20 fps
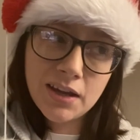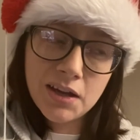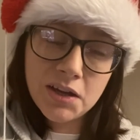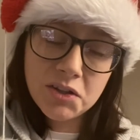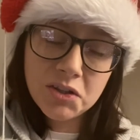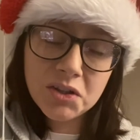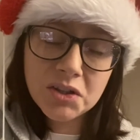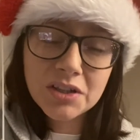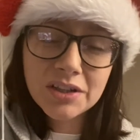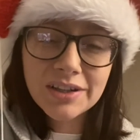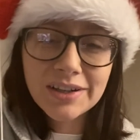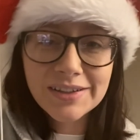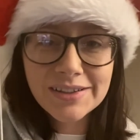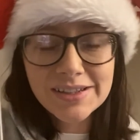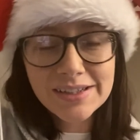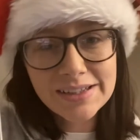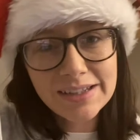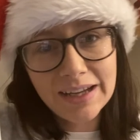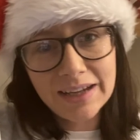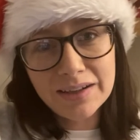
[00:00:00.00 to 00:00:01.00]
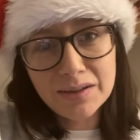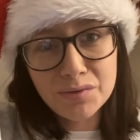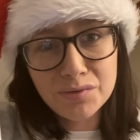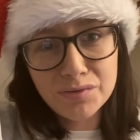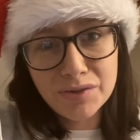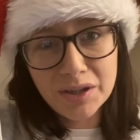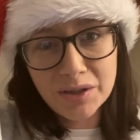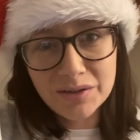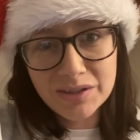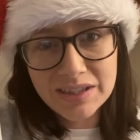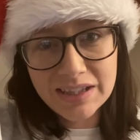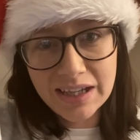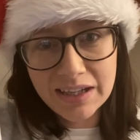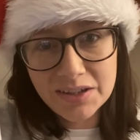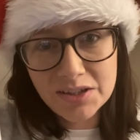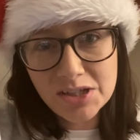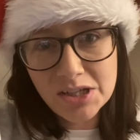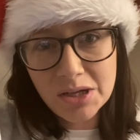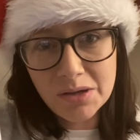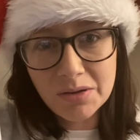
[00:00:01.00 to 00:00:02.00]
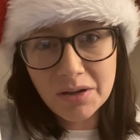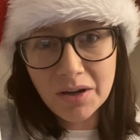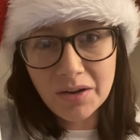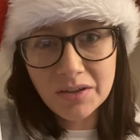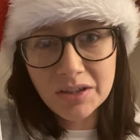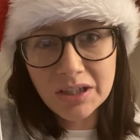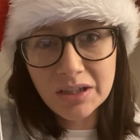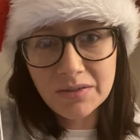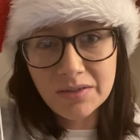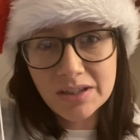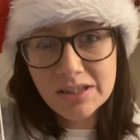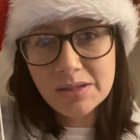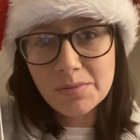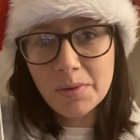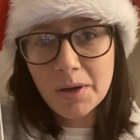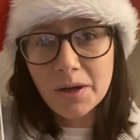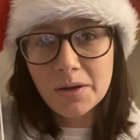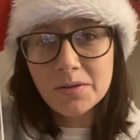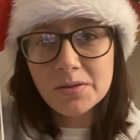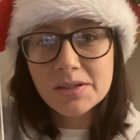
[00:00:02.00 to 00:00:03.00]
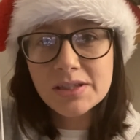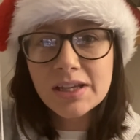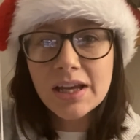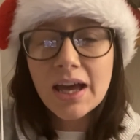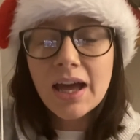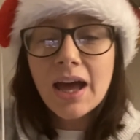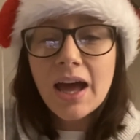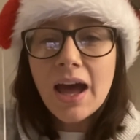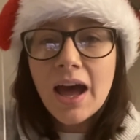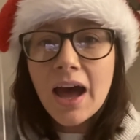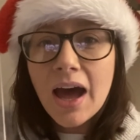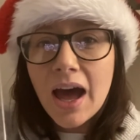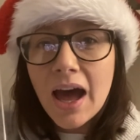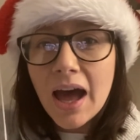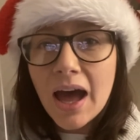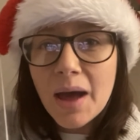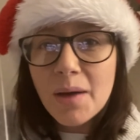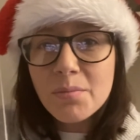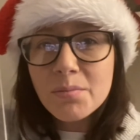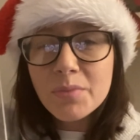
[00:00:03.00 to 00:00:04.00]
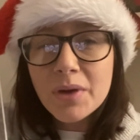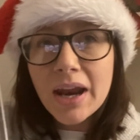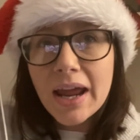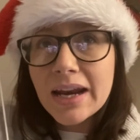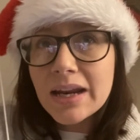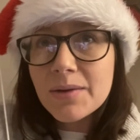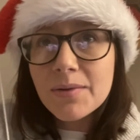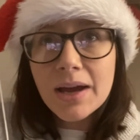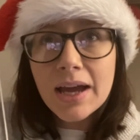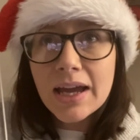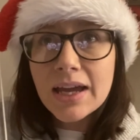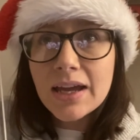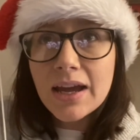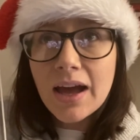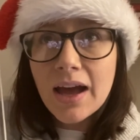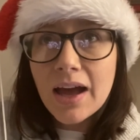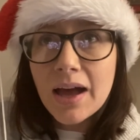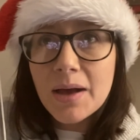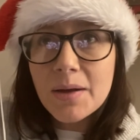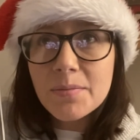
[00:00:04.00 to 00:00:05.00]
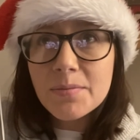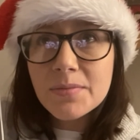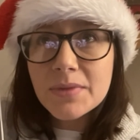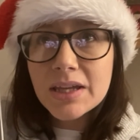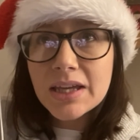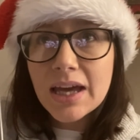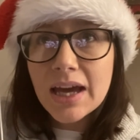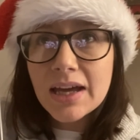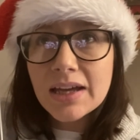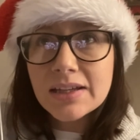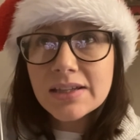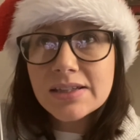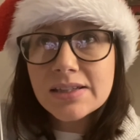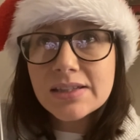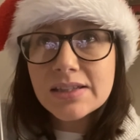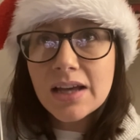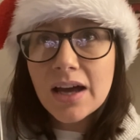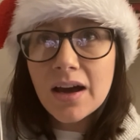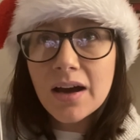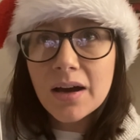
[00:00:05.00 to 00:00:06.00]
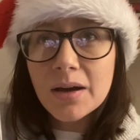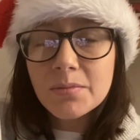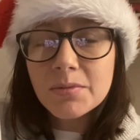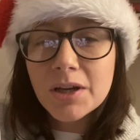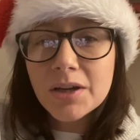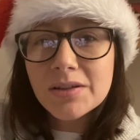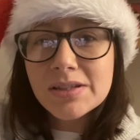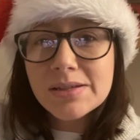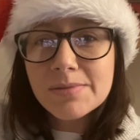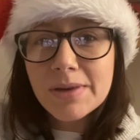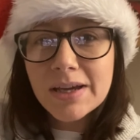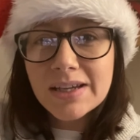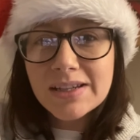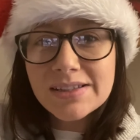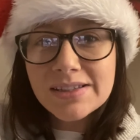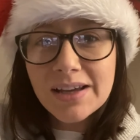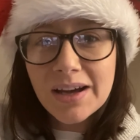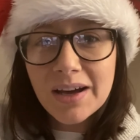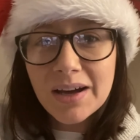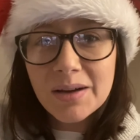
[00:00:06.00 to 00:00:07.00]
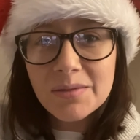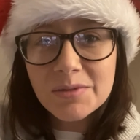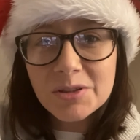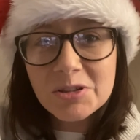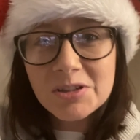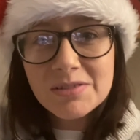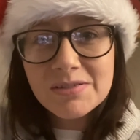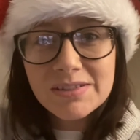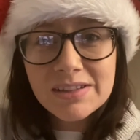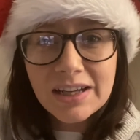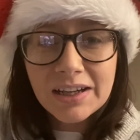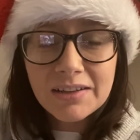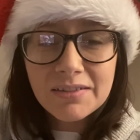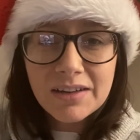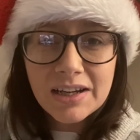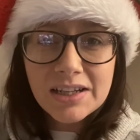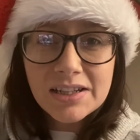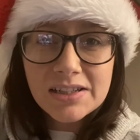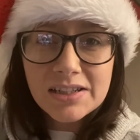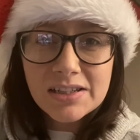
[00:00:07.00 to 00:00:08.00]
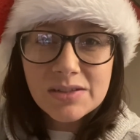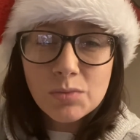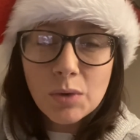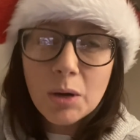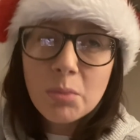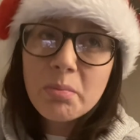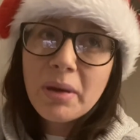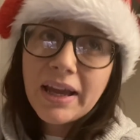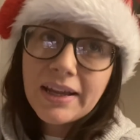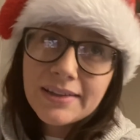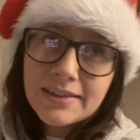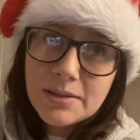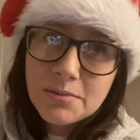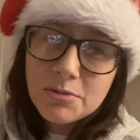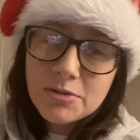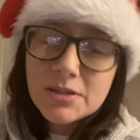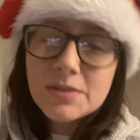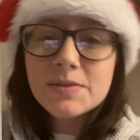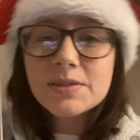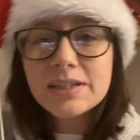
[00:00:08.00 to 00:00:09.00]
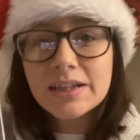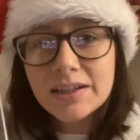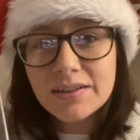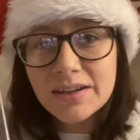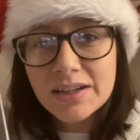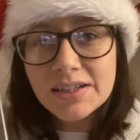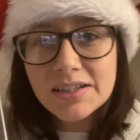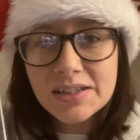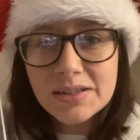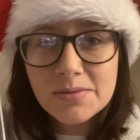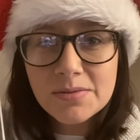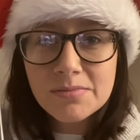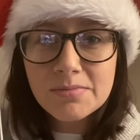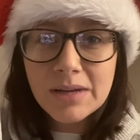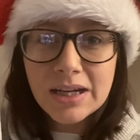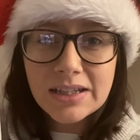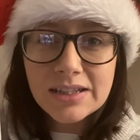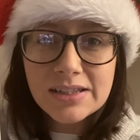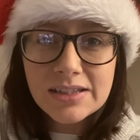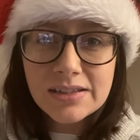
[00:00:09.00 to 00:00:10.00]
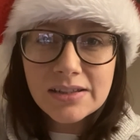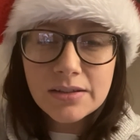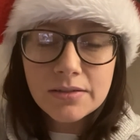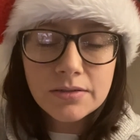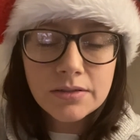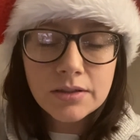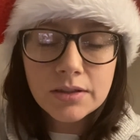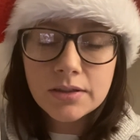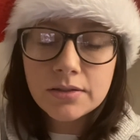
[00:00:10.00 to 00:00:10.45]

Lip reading: you can understand and feel sad too, can't you, I suppose. But anyway, yes, I'm going to make some Christmas decorations. Well, paint some Christmas decorations with Madison.